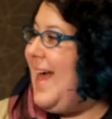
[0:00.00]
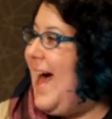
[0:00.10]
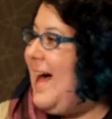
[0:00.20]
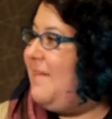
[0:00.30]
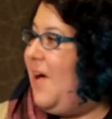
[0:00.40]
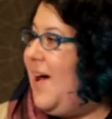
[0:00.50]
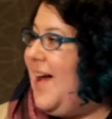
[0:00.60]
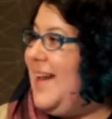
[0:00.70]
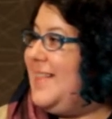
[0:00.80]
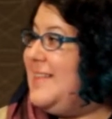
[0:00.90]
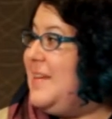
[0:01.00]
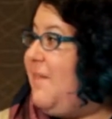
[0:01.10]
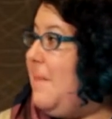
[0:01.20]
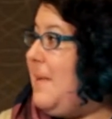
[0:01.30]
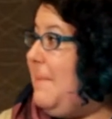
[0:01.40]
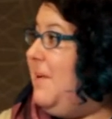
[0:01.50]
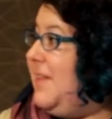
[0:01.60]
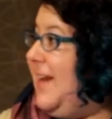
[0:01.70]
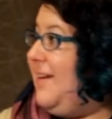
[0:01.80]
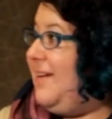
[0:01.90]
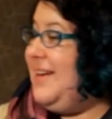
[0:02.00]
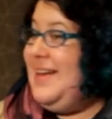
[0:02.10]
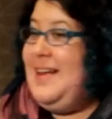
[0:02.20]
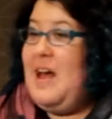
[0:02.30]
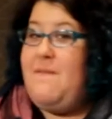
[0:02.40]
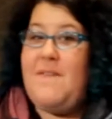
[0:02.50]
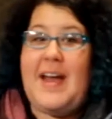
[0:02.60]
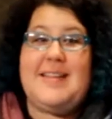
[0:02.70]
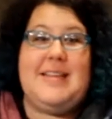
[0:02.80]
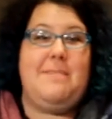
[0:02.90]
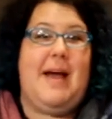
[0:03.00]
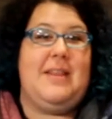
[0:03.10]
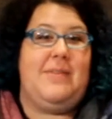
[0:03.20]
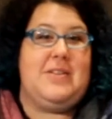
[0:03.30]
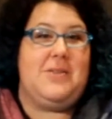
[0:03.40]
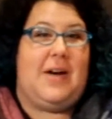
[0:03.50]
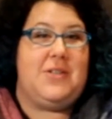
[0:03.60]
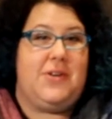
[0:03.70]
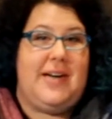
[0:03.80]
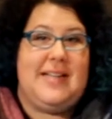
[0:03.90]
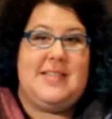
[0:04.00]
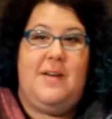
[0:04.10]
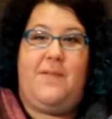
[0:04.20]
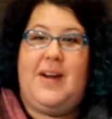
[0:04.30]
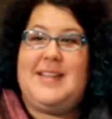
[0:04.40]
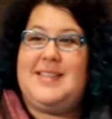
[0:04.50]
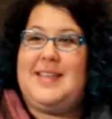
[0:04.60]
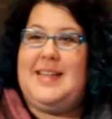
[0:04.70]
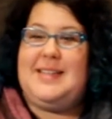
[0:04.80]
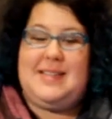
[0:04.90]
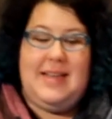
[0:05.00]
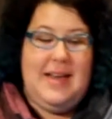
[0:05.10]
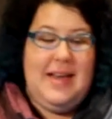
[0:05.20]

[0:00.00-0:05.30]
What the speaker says: have on the different people that are affected by the restructuring. So, for instance,